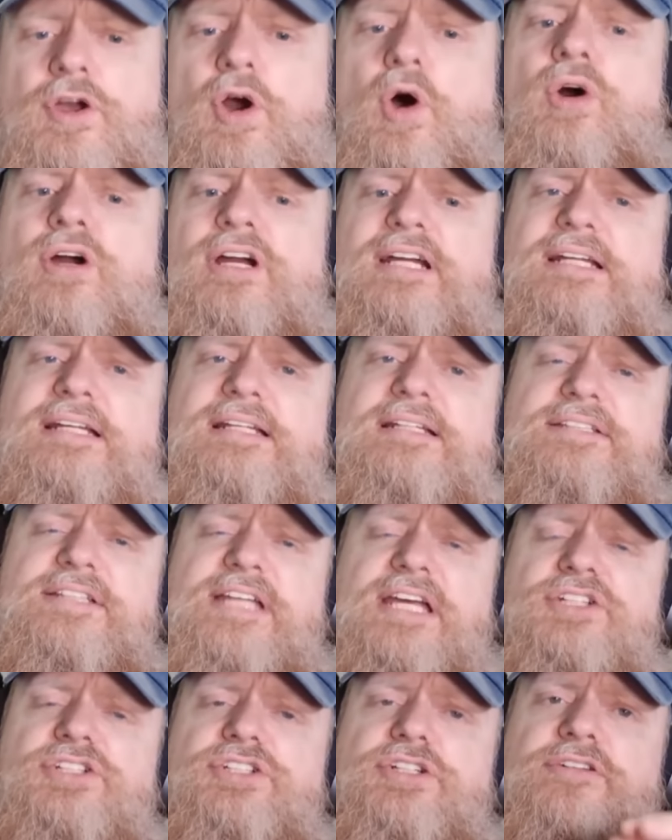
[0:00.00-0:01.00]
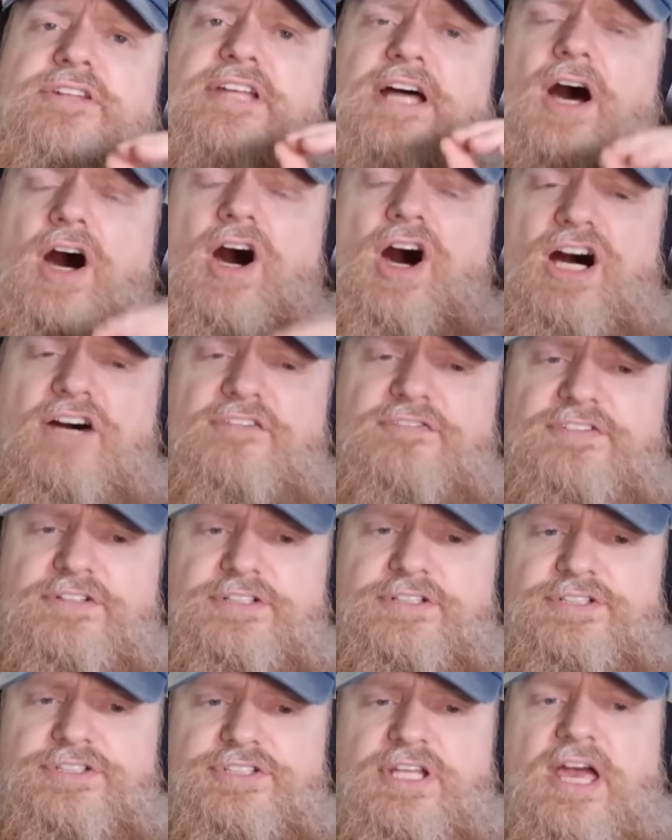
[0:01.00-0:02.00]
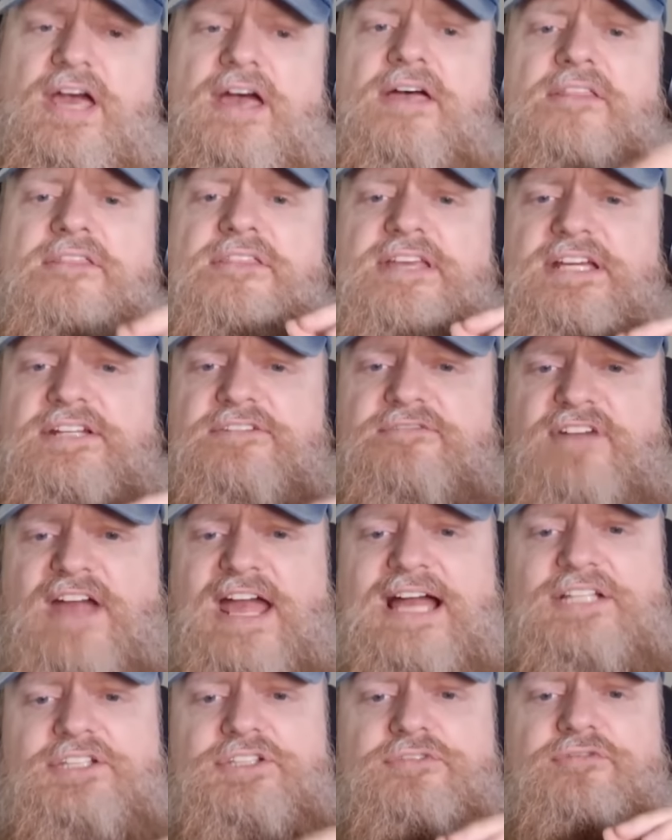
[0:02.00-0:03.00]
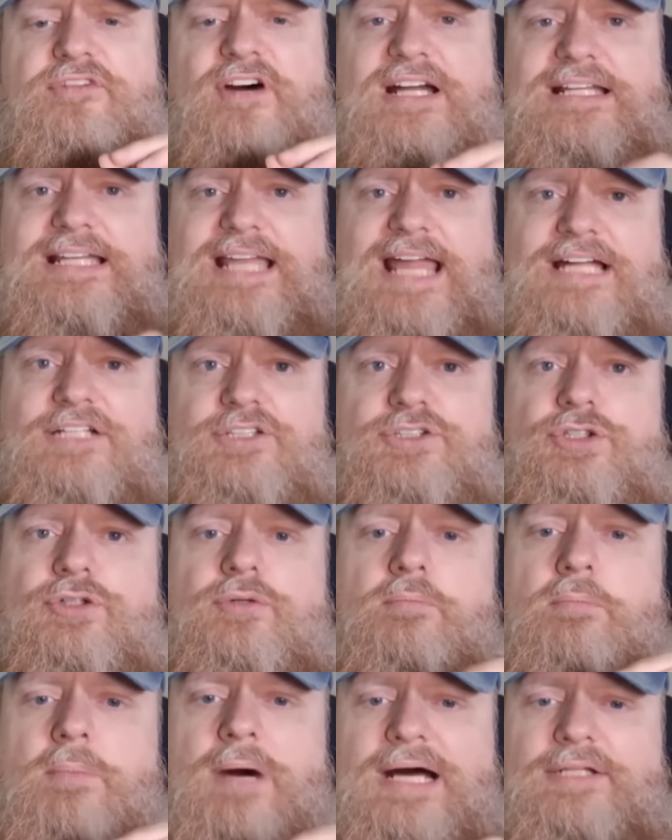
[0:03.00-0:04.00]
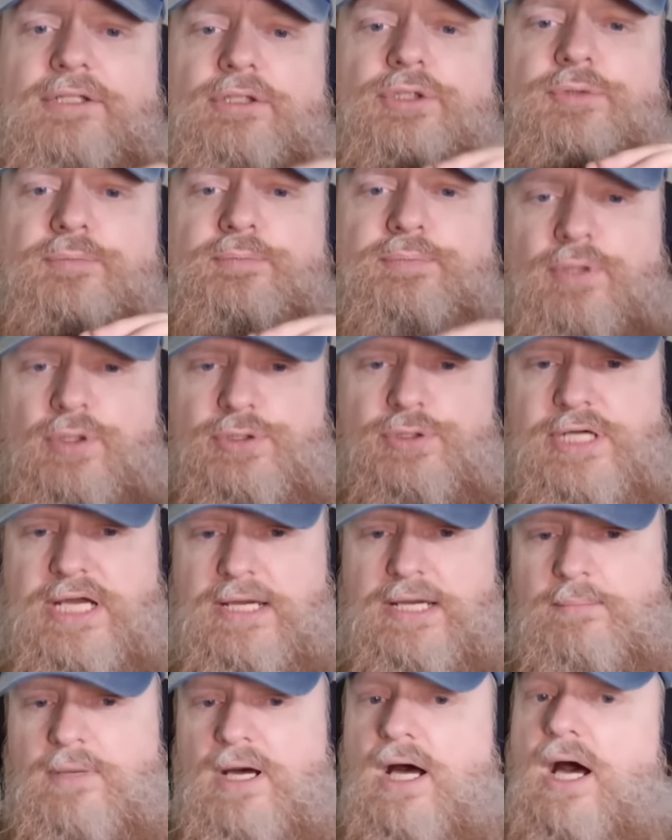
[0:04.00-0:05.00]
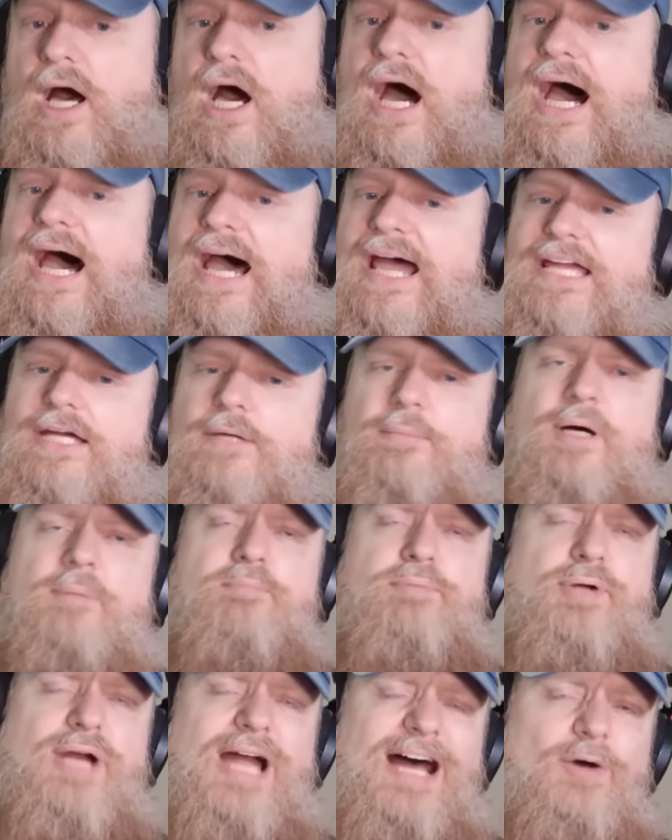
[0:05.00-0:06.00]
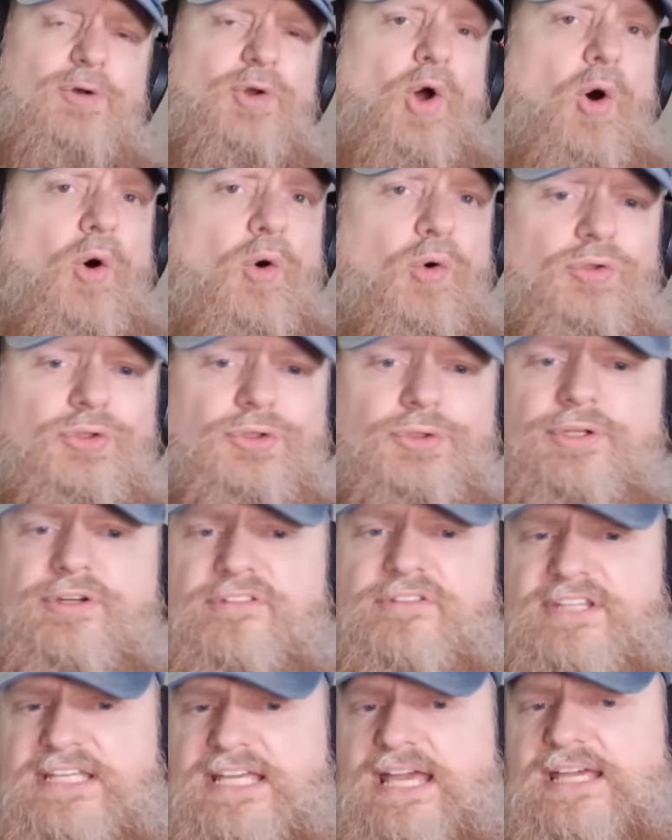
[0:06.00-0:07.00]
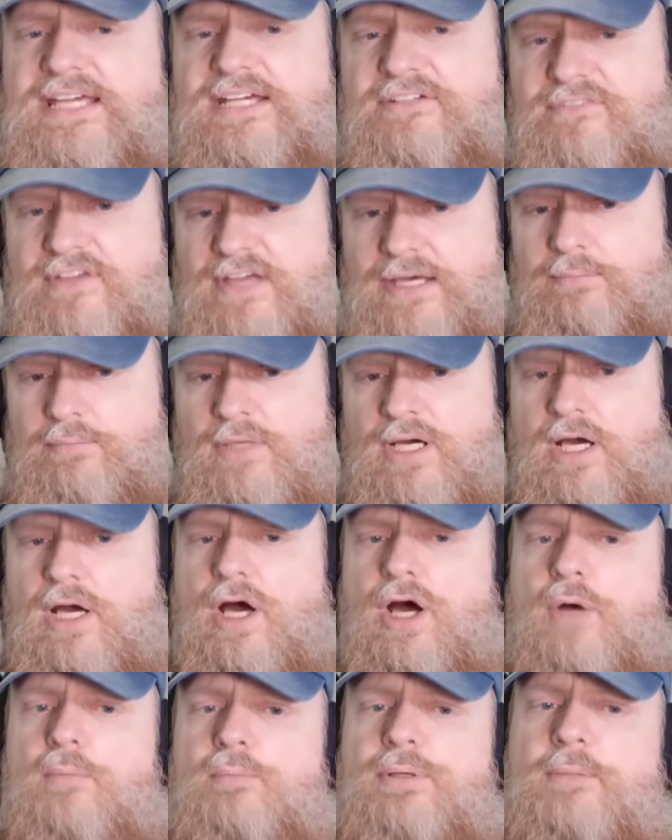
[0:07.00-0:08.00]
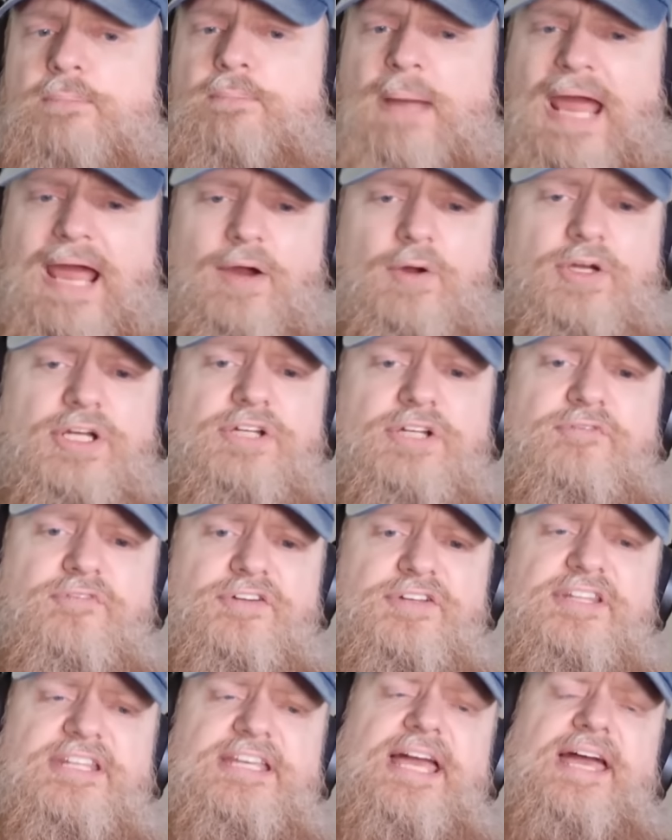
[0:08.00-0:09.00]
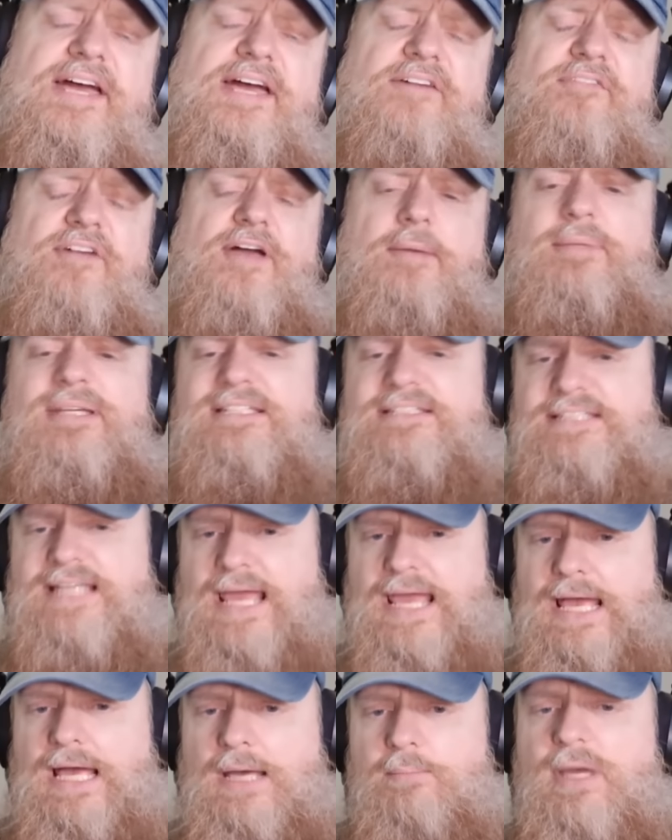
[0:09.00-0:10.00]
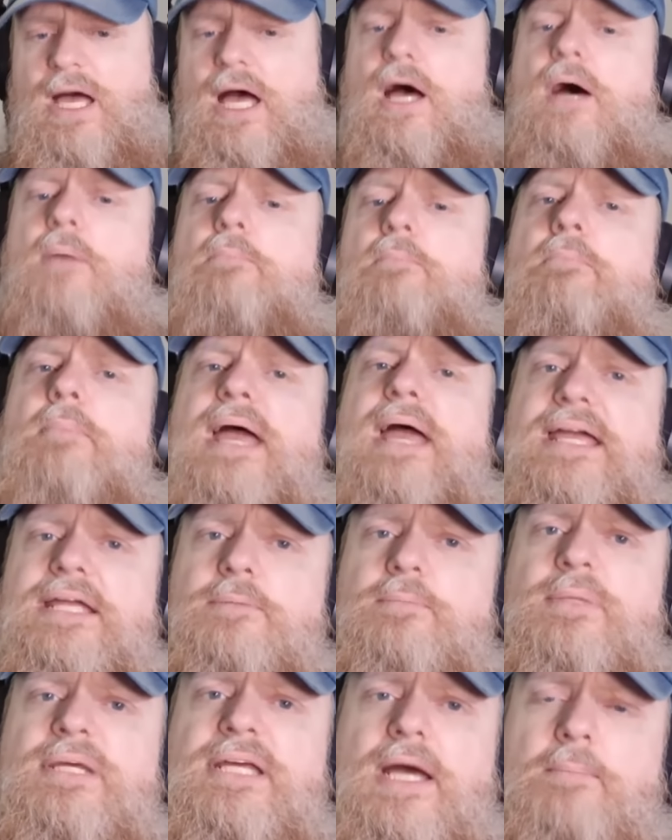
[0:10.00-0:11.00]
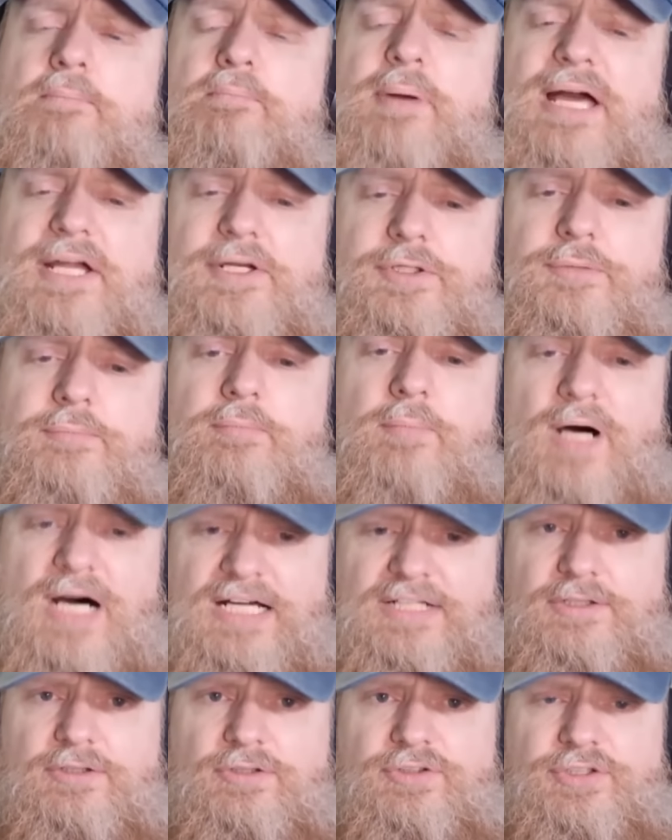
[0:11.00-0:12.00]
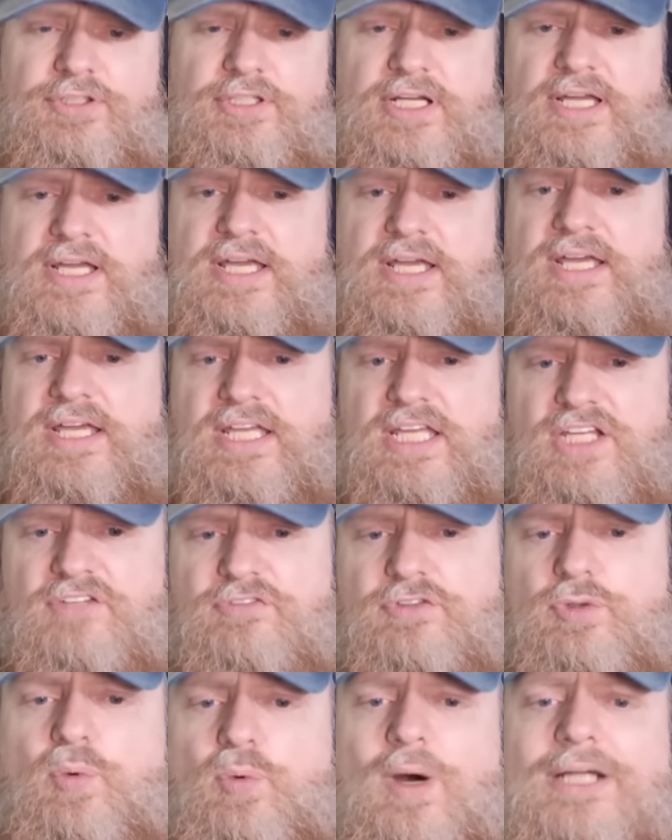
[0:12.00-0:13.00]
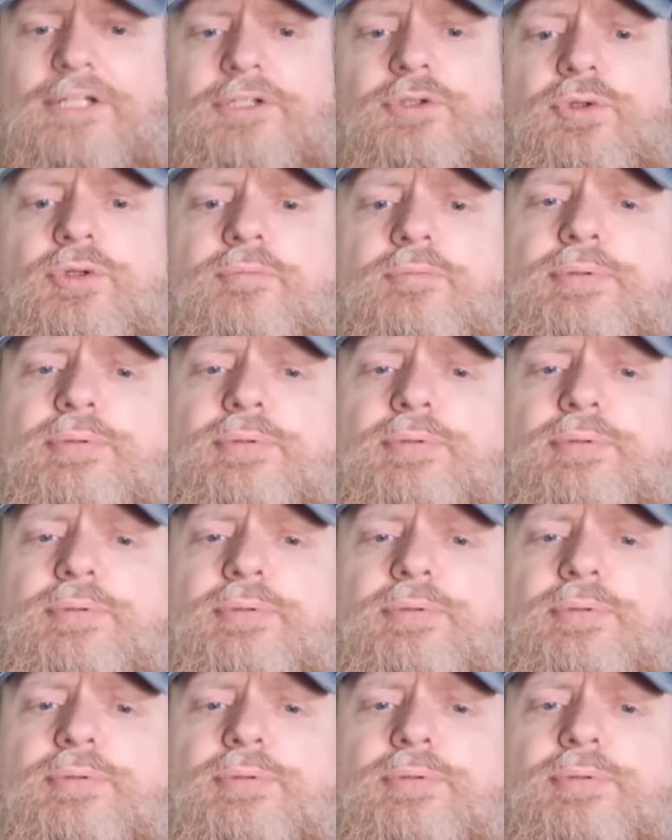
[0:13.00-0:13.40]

the organization that offers the Advanced Financial Modeler Program. I am a proud holder of the AFM. Preparing for the AFM exam made me a better modeler. If you want to